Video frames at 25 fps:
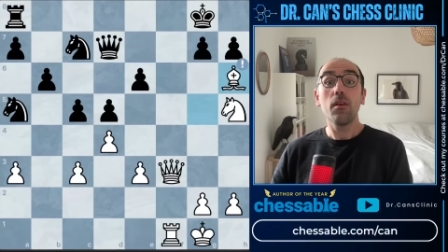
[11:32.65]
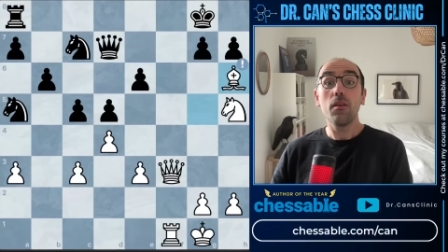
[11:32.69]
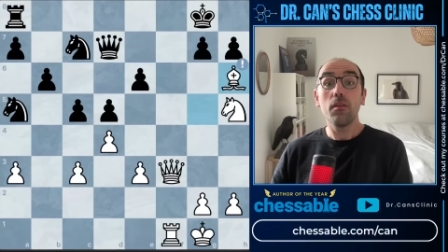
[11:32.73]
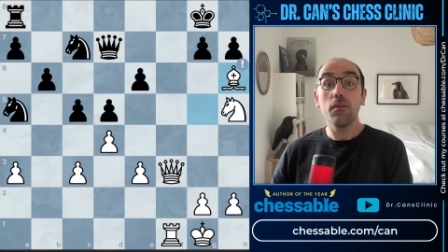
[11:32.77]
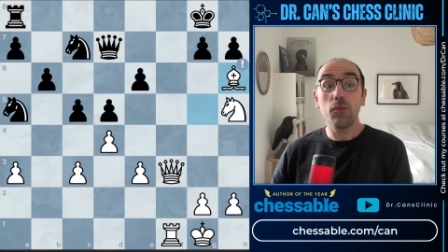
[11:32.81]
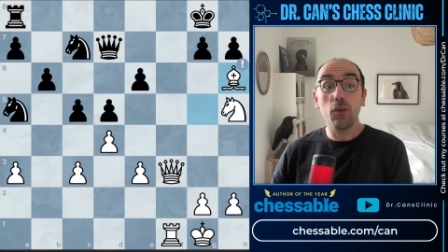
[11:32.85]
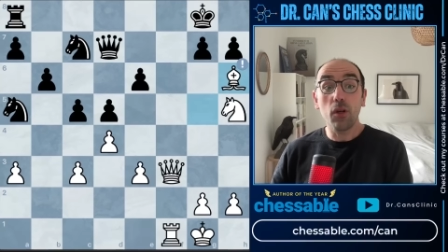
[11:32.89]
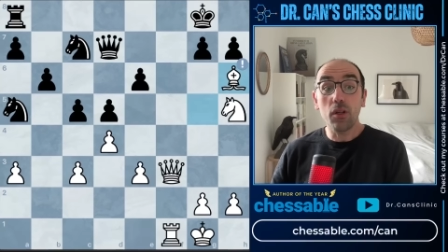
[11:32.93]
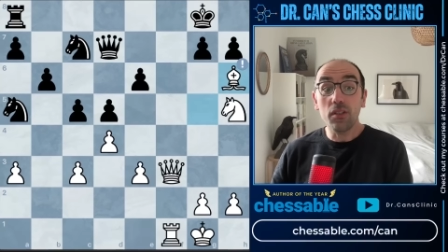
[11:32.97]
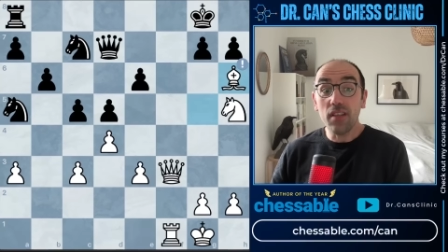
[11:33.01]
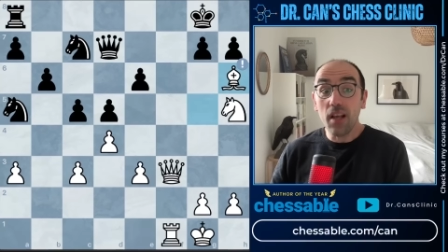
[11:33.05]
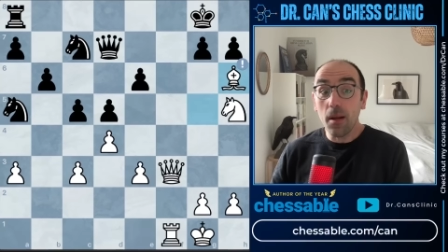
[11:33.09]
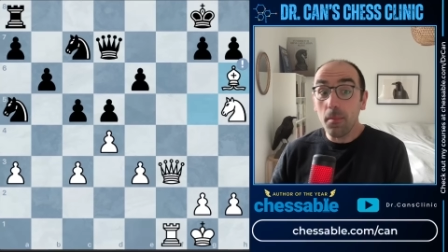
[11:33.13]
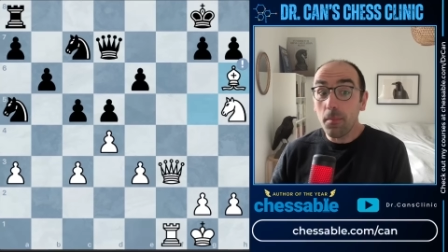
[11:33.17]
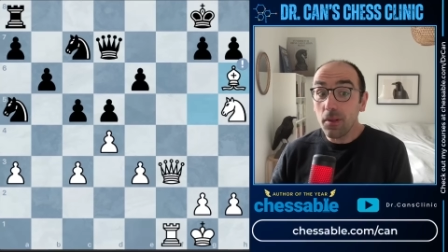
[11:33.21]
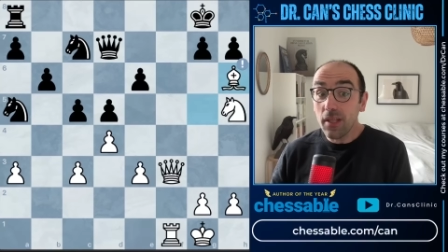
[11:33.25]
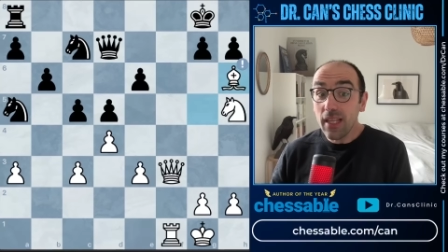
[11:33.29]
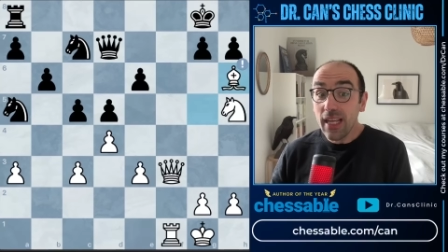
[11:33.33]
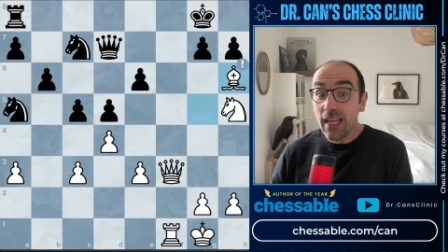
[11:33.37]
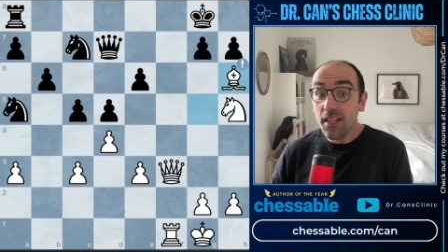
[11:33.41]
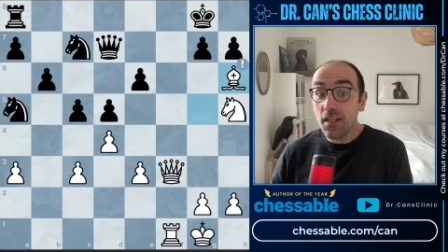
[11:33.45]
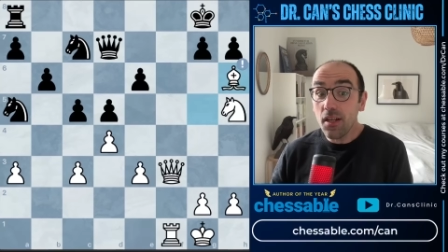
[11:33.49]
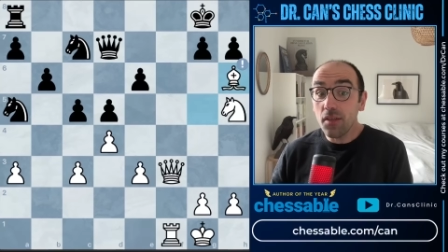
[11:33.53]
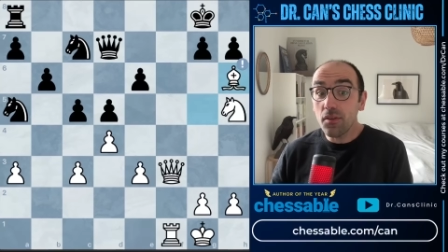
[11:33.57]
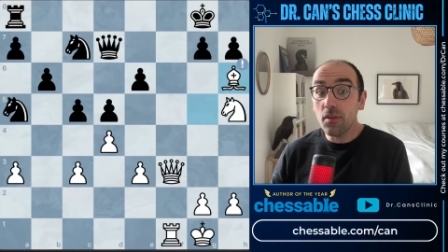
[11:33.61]
For example,
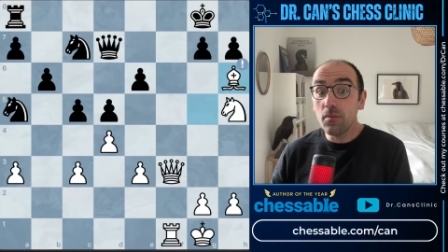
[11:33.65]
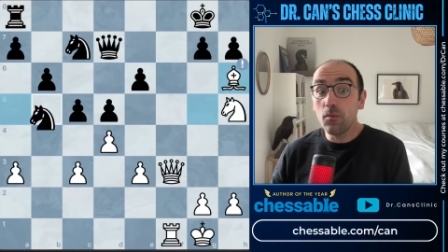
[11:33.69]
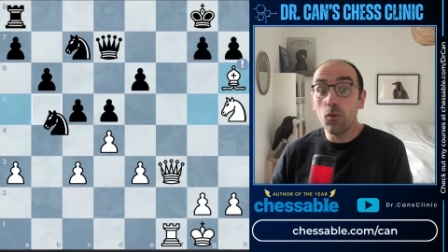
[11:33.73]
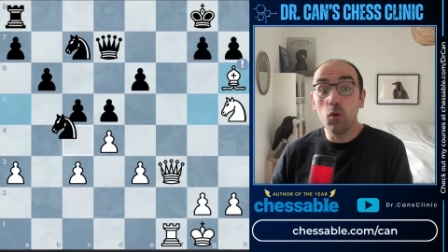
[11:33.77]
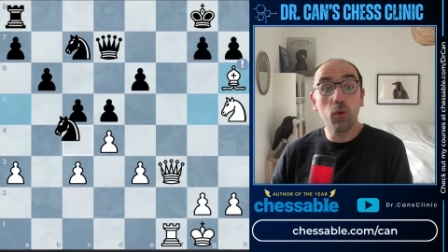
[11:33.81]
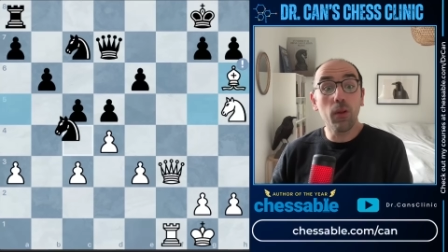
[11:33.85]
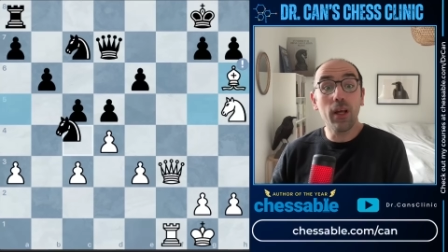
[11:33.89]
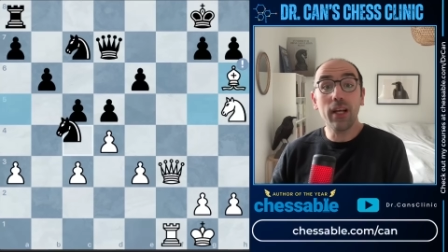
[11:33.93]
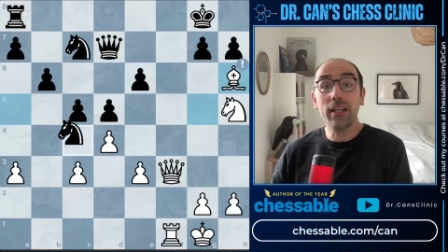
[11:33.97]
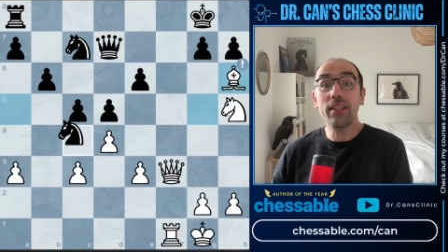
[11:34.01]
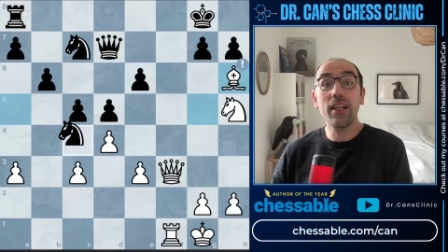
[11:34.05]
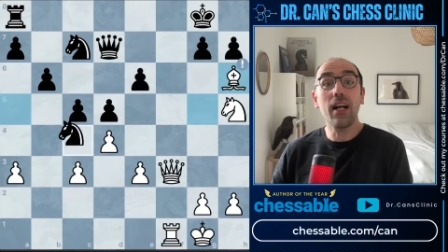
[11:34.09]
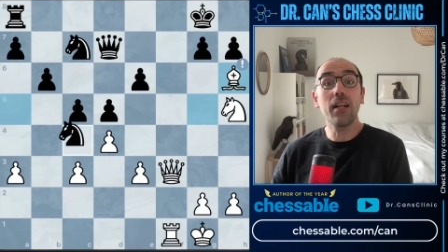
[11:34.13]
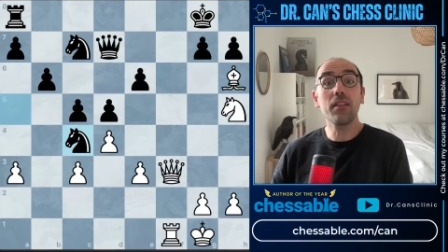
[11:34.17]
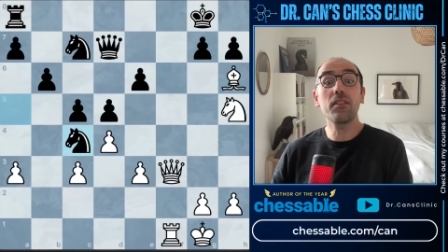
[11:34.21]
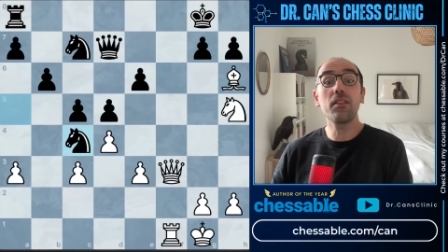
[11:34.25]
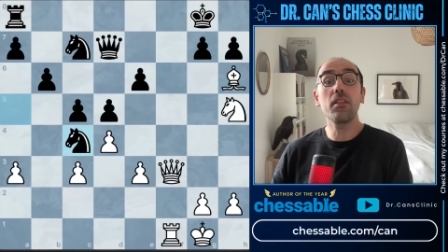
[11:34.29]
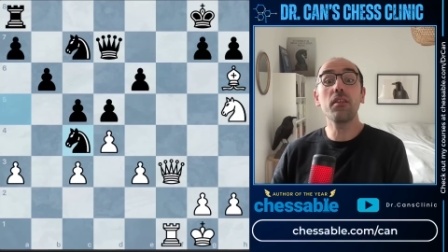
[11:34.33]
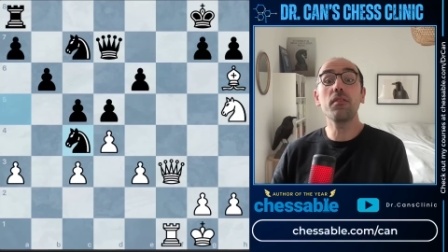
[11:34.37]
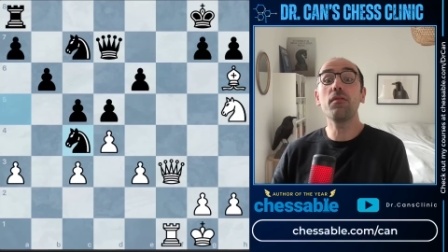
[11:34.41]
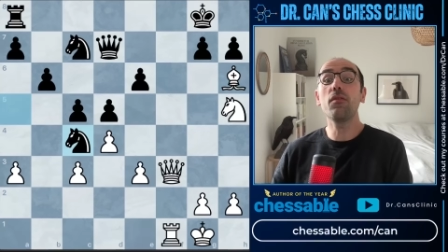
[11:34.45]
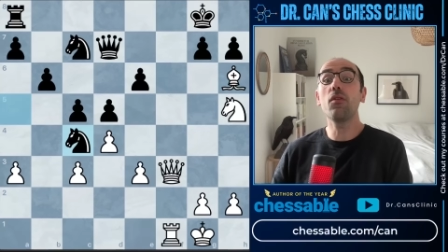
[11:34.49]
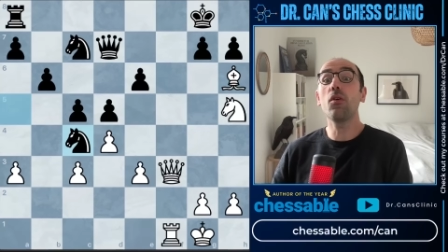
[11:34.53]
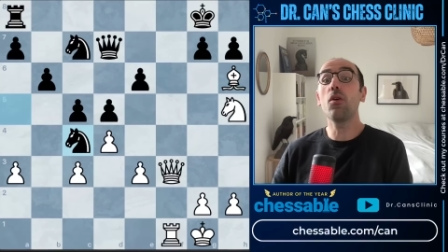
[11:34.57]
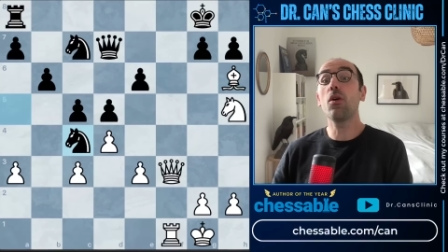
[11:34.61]
any other move like knight
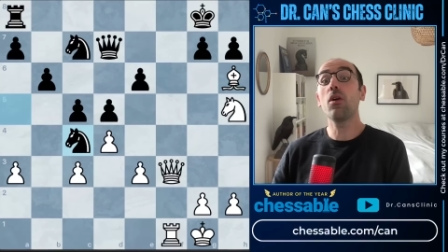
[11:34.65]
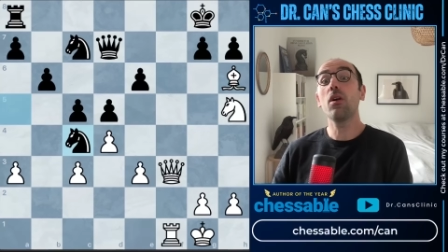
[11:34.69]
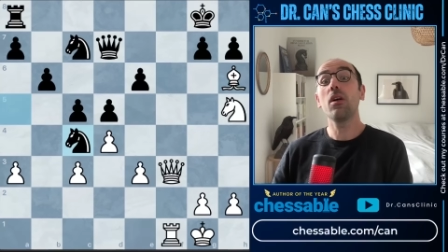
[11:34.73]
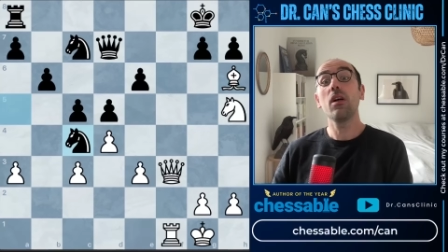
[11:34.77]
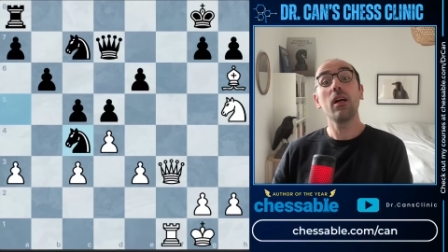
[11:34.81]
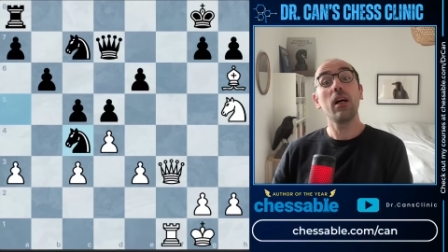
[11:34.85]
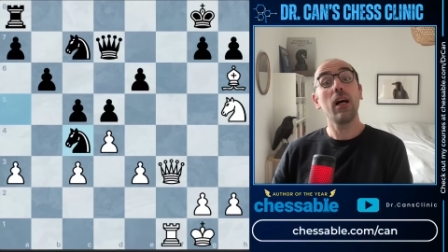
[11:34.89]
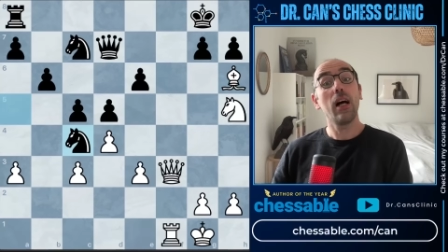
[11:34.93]
c4,